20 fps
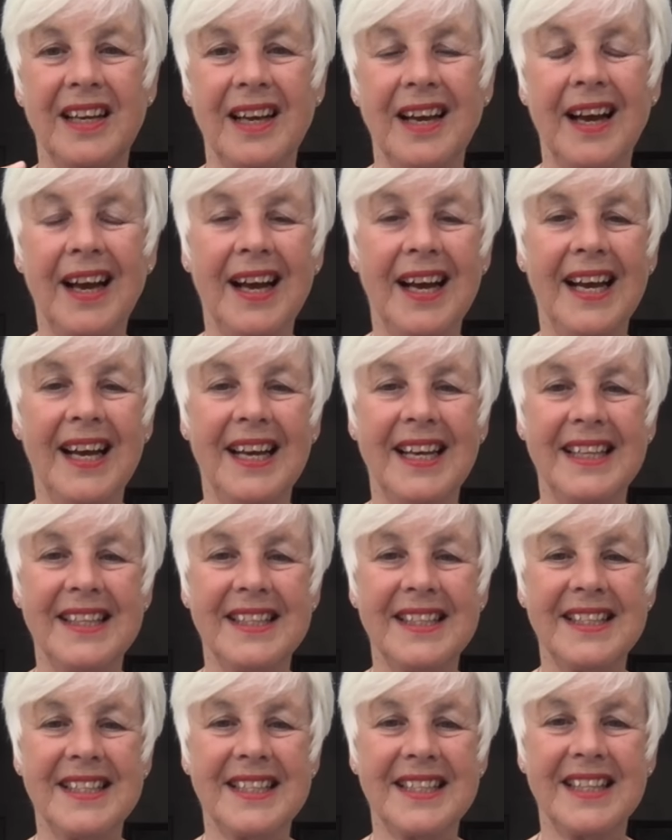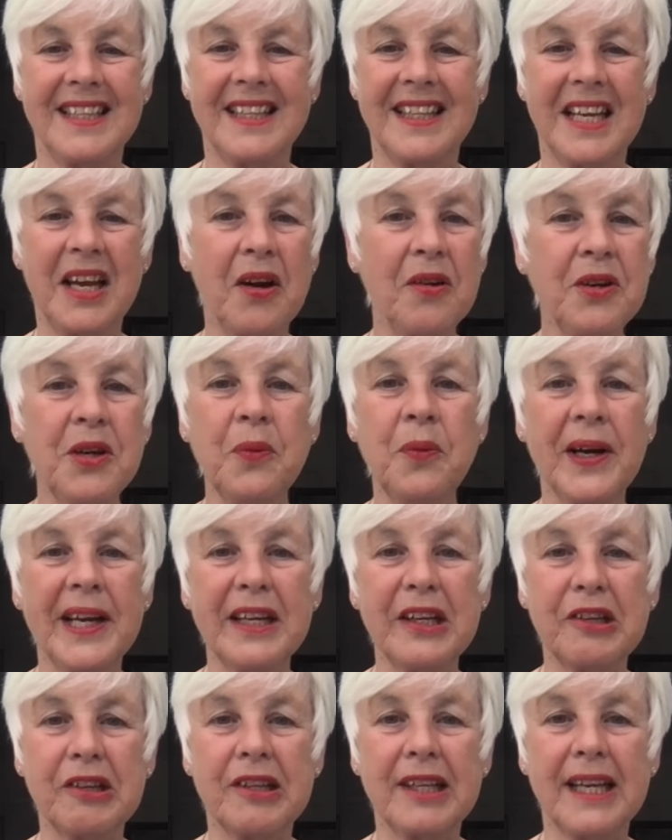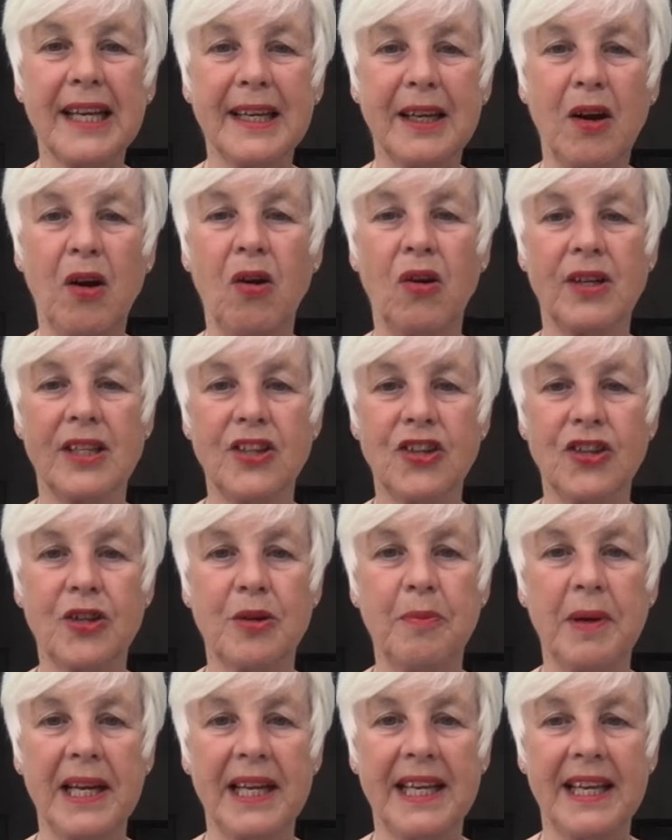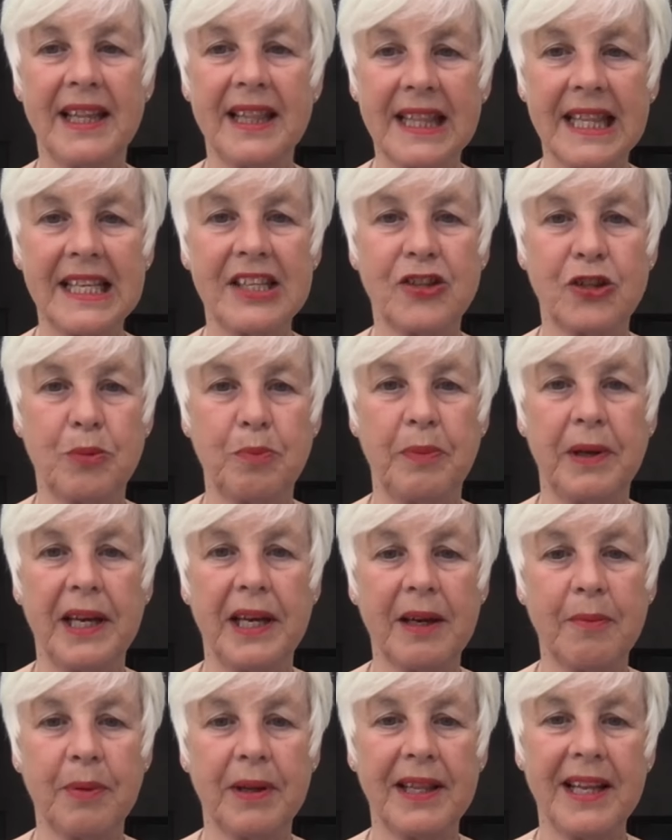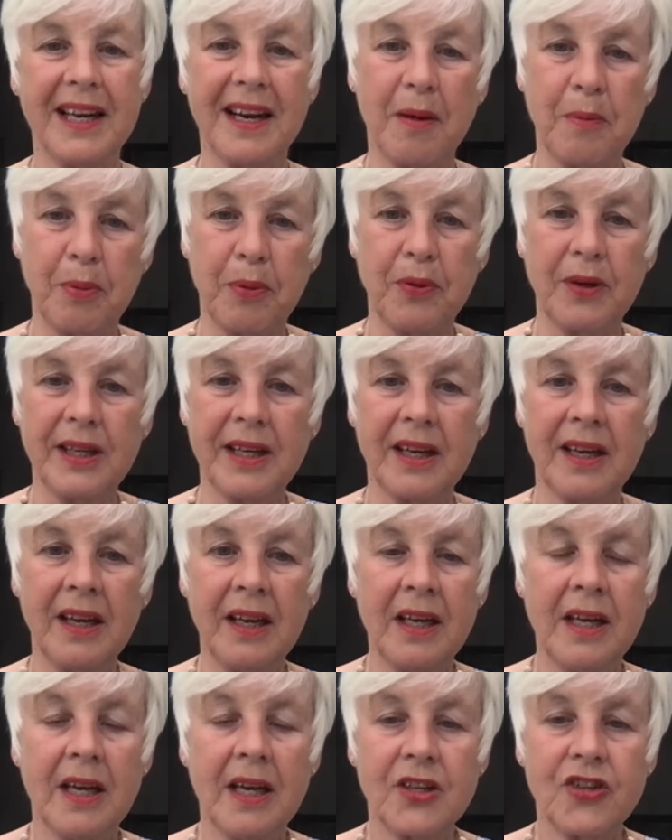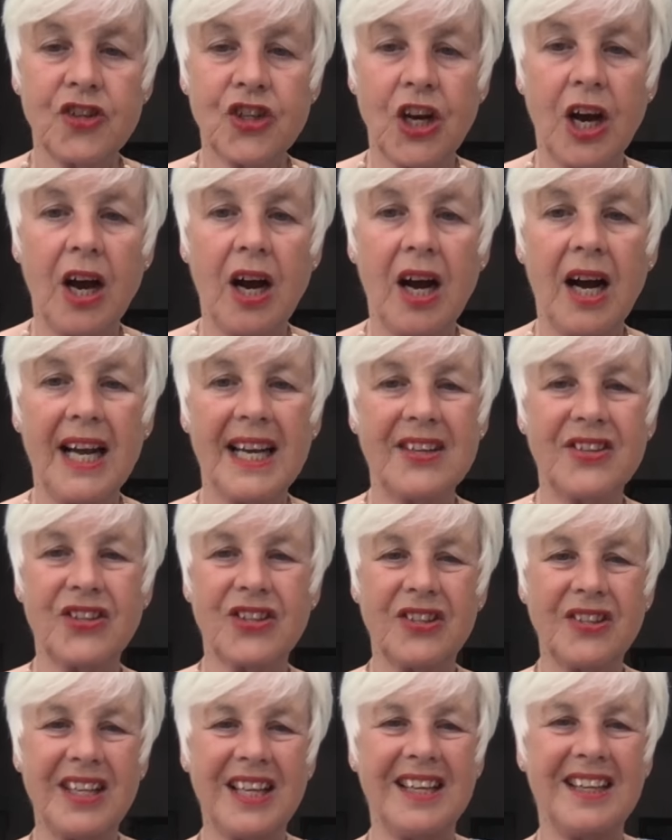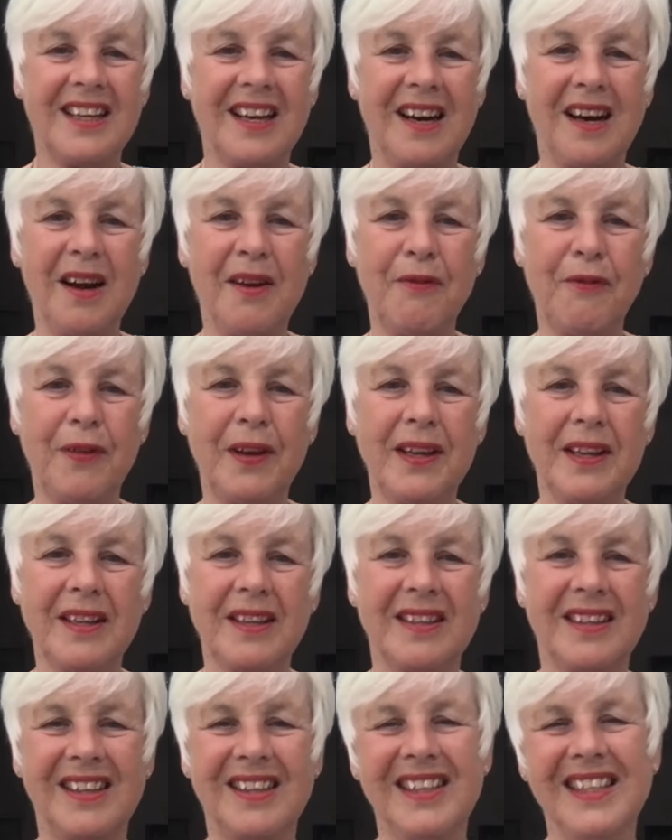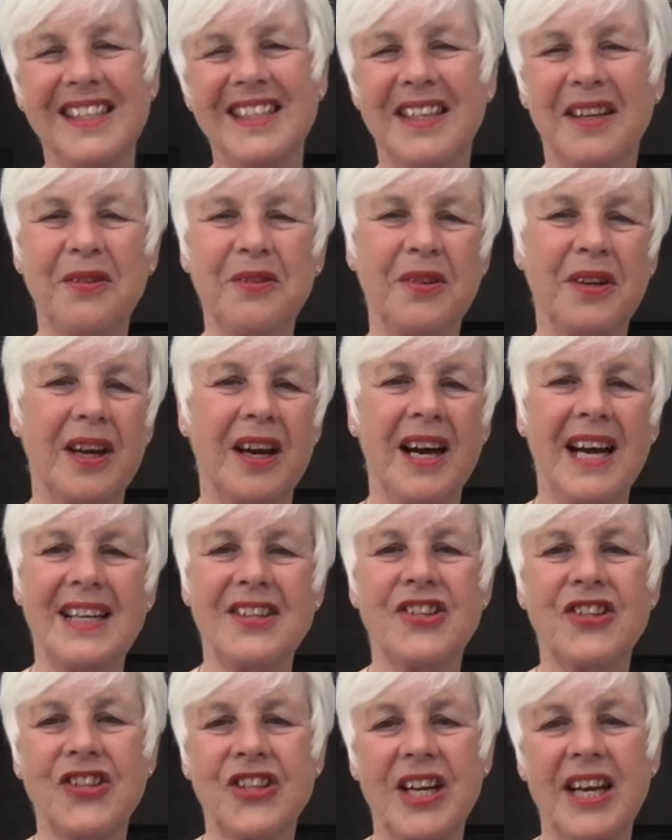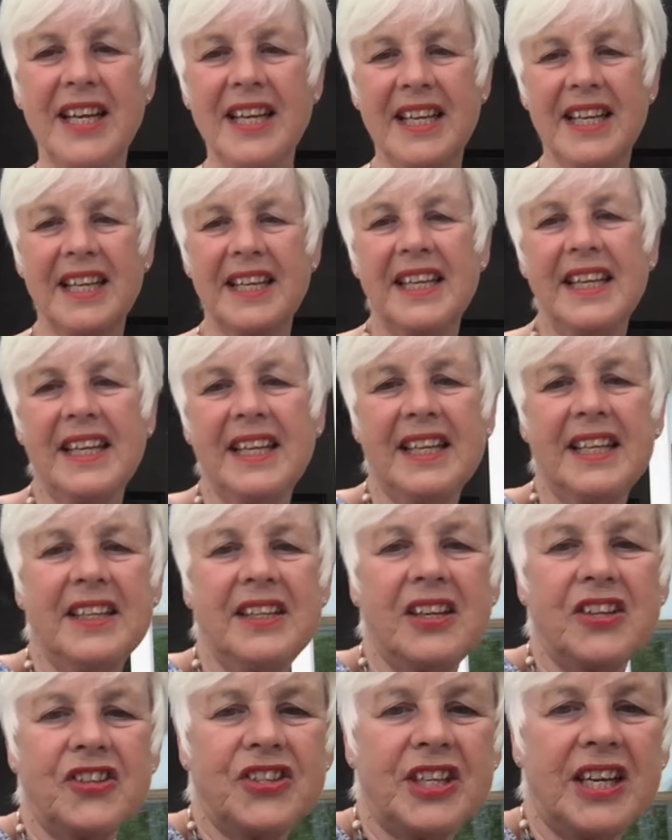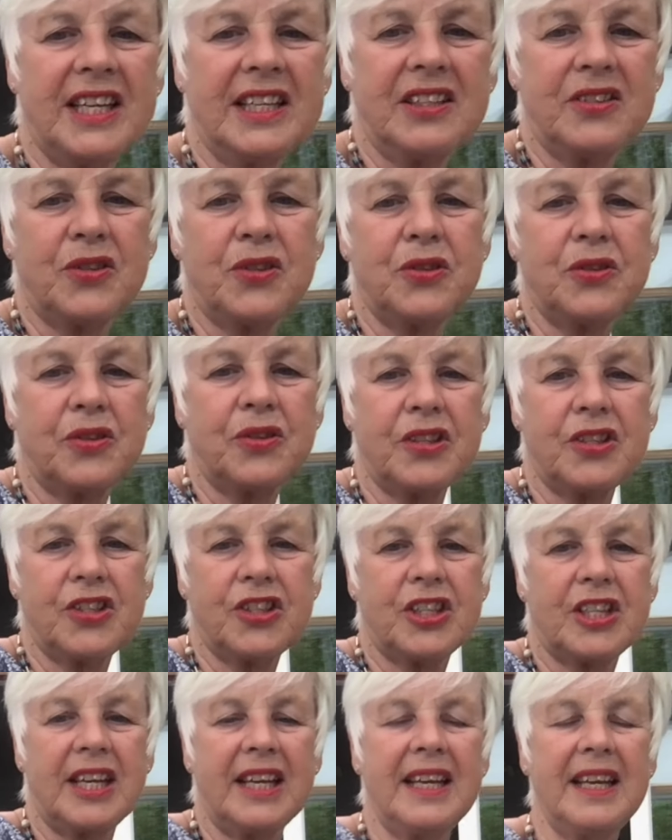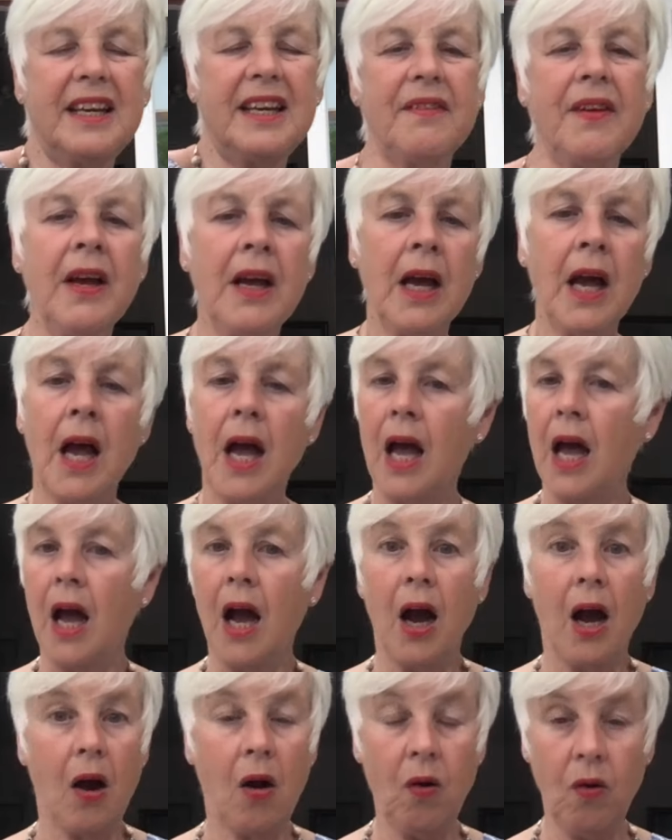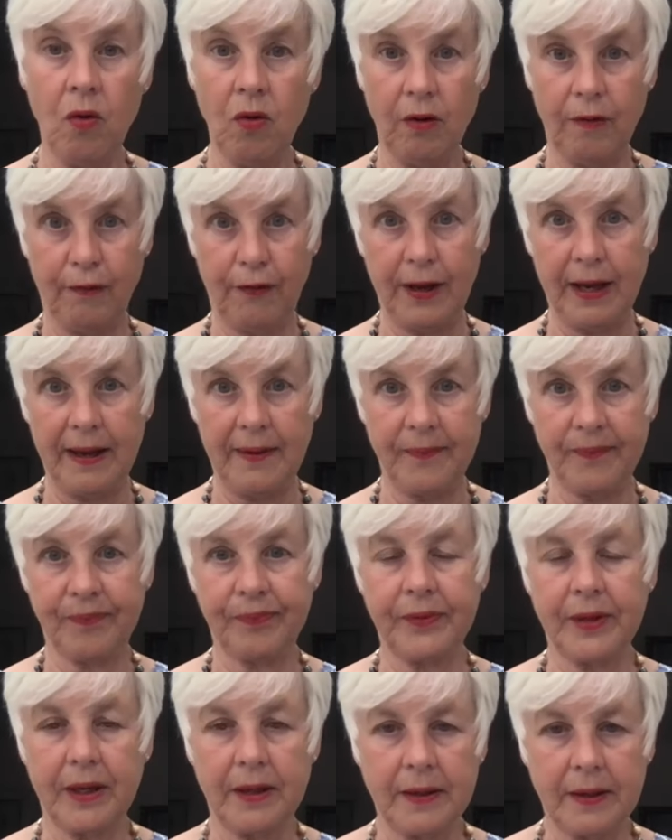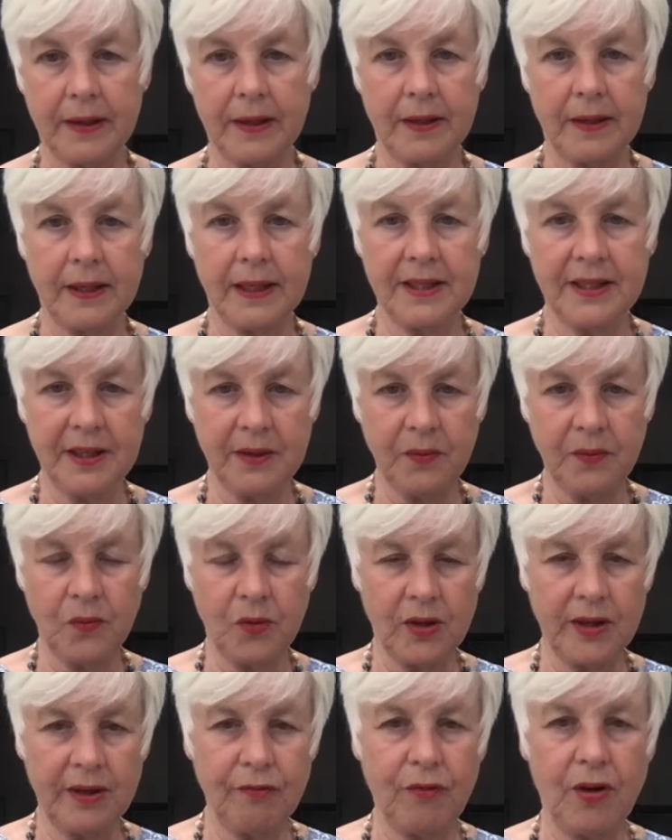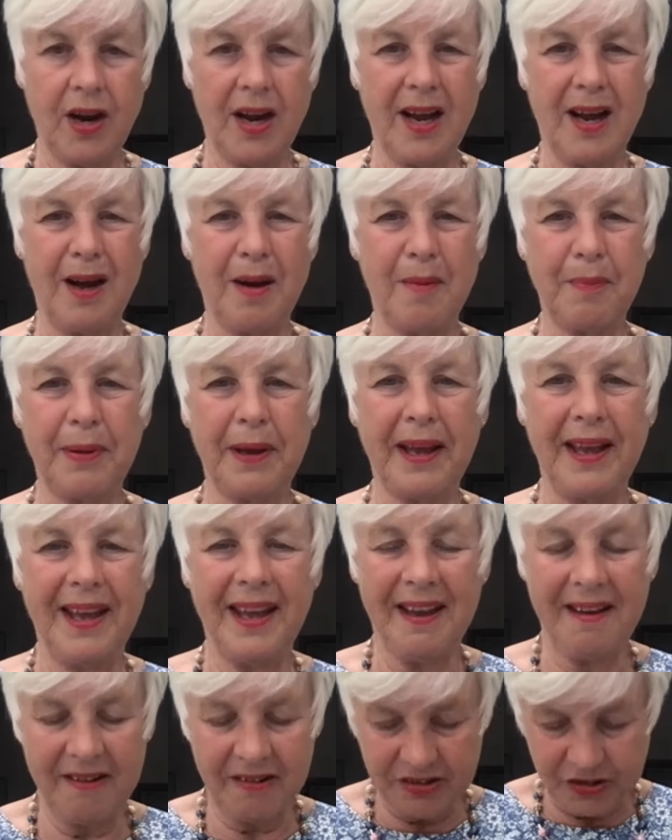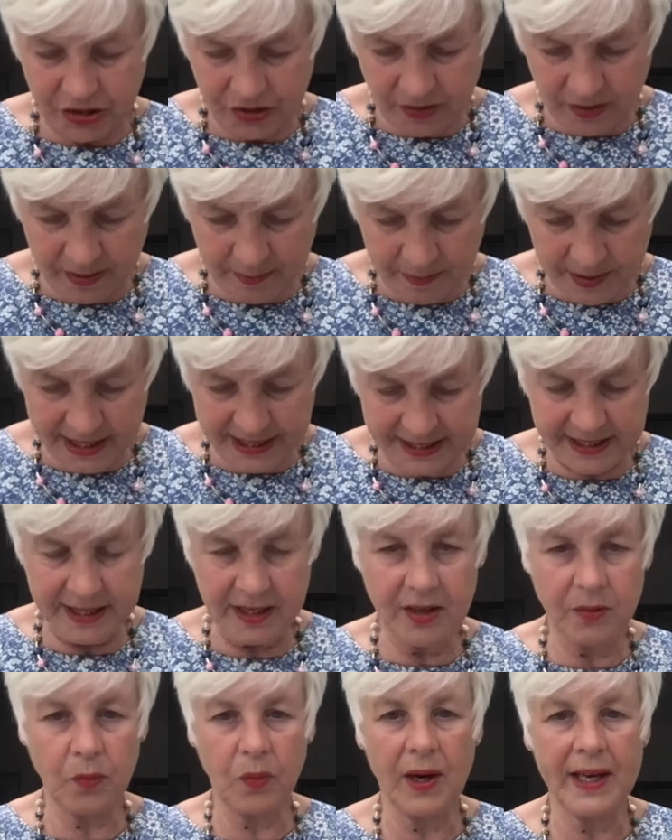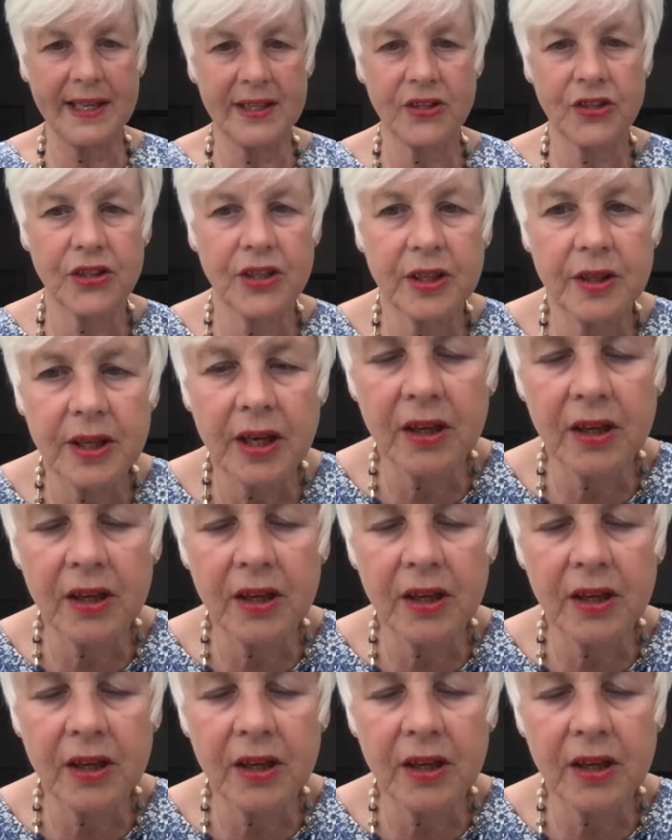And the only way you can get it on is to make it this big. But then I put little ties, and then I feel I don't, I had to take it in. I took the sleeve, all of it. I didn't want it right up here, so I made it waisted.